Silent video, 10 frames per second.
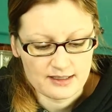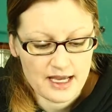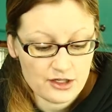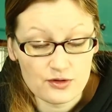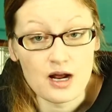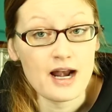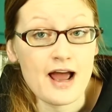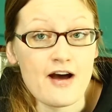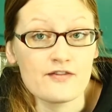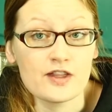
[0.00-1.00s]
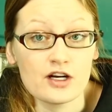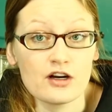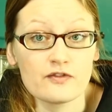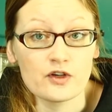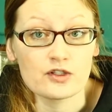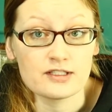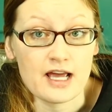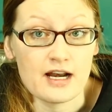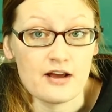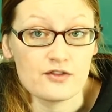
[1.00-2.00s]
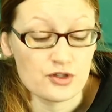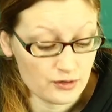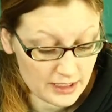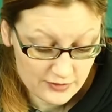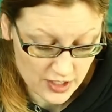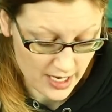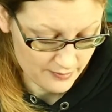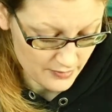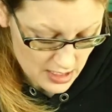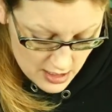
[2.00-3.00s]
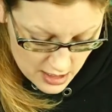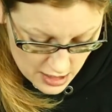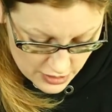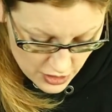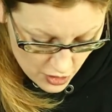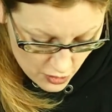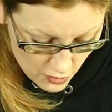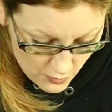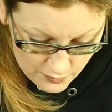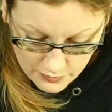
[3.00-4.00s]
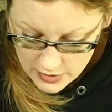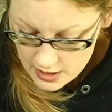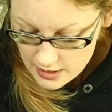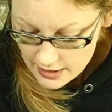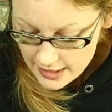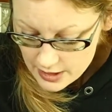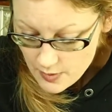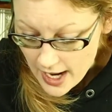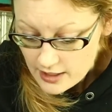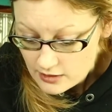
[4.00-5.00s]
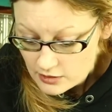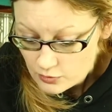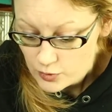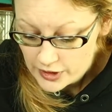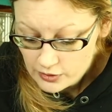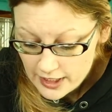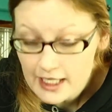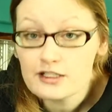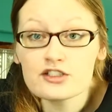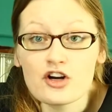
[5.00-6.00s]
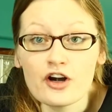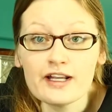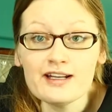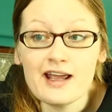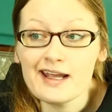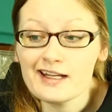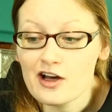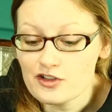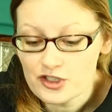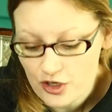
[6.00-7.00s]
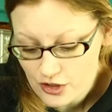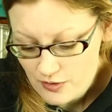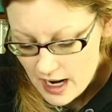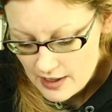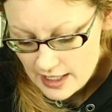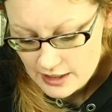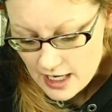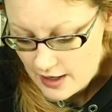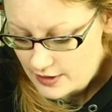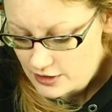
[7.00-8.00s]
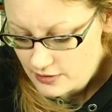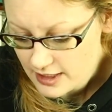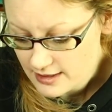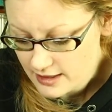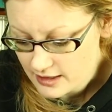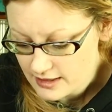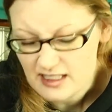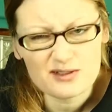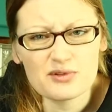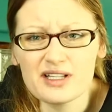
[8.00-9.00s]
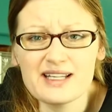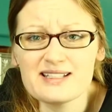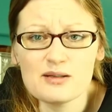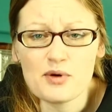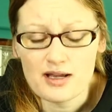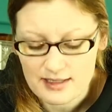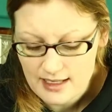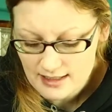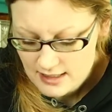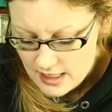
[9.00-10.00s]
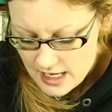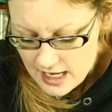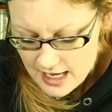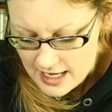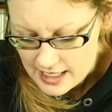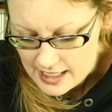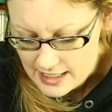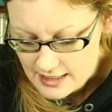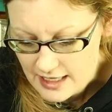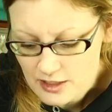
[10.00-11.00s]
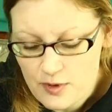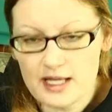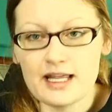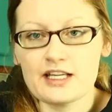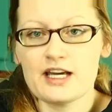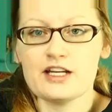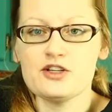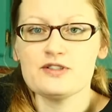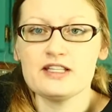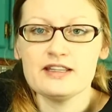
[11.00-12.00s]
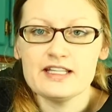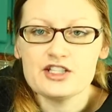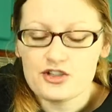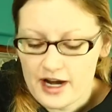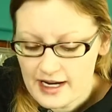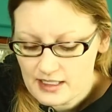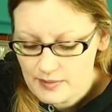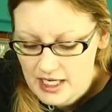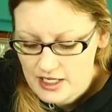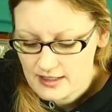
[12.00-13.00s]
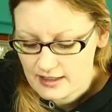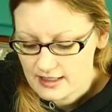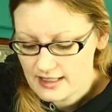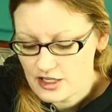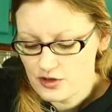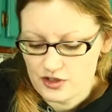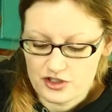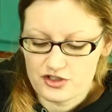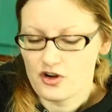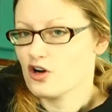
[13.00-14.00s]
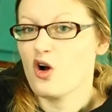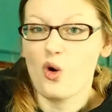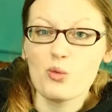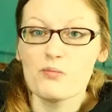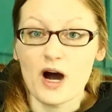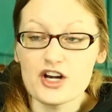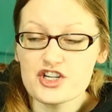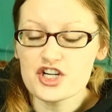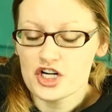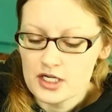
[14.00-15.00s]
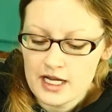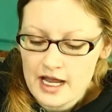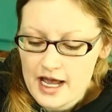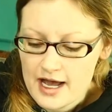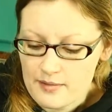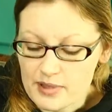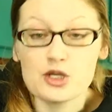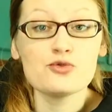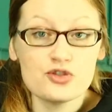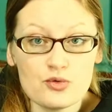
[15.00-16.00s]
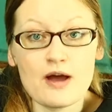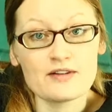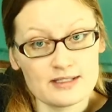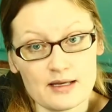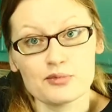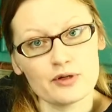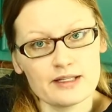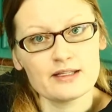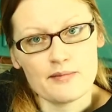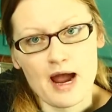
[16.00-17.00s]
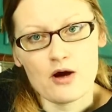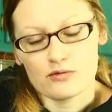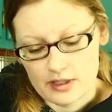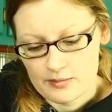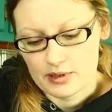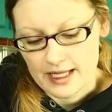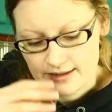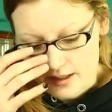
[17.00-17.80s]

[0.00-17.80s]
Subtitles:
they do not have their first set of true leaves yet. So anyway, we'll get started, and I'll show you how I do this, and it's a really easy process. And that's why I like kind of using these trays, because like I said, you can just start a whole bunch, but you do have to separate them out and plant